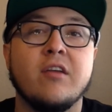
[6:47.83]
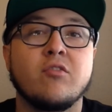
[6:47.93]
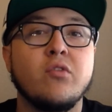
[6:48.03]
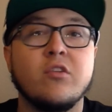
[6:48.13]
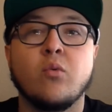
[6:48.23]
He's
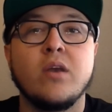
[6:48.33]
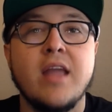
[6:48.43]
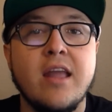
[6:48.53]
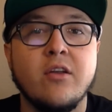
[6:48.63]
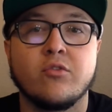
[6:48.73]
only
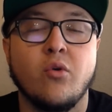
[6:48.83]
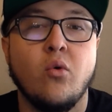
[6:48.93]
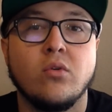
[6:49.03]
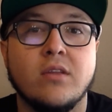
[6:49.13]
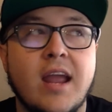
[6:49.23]
28 years
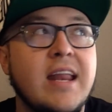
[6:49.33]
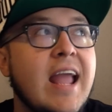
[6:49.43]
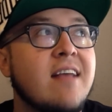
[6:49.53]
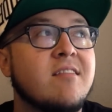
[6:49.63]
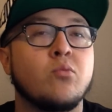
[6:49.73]
old, and he
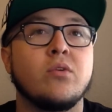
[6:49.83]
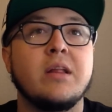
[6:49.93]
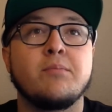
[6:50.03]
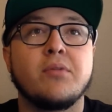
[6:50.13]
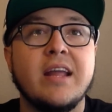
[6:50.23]
hasn't
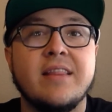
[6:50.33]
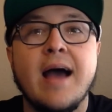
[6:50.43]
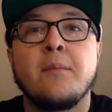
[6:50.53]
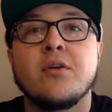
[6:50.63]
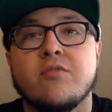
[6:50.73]
really played
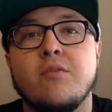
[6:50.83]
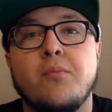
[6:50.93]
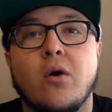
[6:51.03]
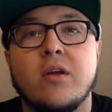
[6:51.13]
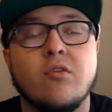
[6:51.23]
that much
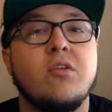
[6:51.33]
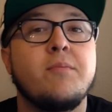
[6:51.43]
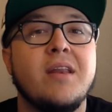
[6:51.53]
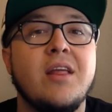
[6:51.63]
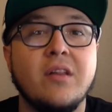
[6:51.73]
football. He's only
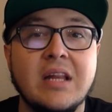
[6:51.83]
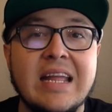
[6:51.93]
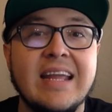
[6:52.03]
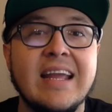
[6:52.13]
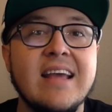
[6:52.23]
been in the
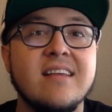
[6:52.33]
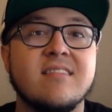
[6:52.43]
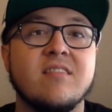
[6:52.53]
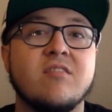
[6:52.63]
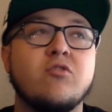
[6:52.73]
league
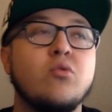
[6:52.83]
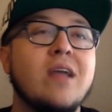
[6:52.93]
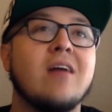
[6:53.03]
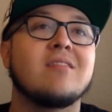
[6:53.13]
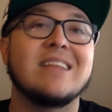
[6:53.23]
since
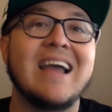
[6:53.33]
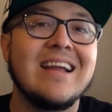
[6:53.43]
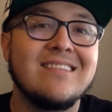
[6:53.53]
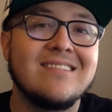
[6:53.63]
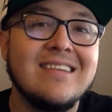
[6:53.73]

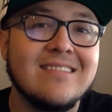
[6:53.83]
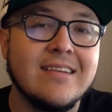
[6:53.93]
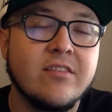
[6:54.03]
2009 season.